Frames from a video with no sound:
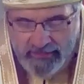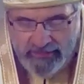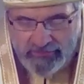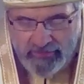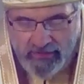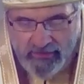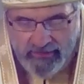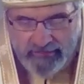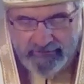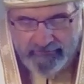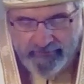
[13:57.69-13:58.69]
it's
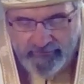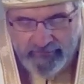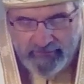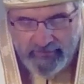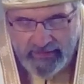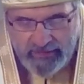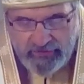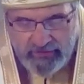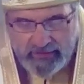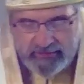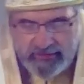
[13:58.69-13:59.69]
gone.
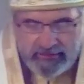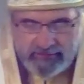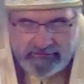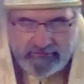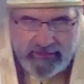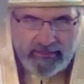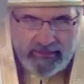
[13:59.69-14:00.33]
It's shut down.